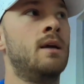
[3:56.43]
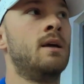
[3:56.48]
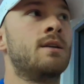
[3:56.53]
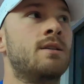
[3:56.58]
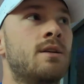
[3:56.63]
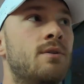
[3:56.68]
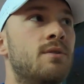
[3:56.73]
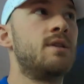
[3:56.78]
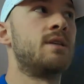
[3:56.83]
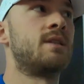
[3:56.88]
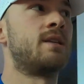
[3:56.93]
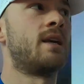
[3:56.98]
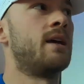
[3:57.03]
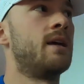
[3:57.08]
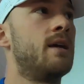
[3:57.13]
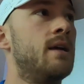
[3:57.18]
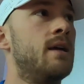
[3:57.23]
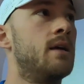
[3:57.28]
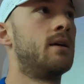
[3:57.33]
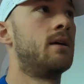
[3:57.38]
So to
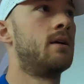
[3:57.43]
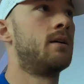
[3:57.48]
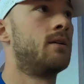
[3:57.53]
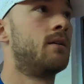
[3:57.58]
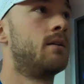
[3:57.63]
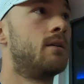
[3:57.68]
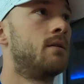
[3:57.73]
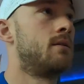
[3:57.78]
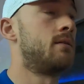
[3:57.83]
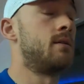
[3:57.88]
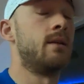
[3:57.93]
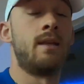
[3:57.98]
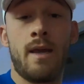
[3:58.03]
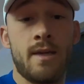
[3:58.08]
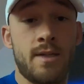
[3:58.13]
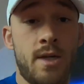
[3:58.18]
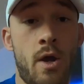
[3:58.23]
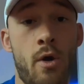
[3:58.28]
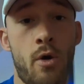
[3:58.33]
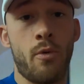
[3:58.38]
say today
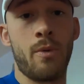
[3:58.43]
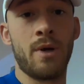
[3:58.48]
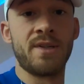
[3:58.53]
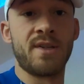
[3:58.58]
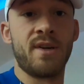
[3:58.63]
is going well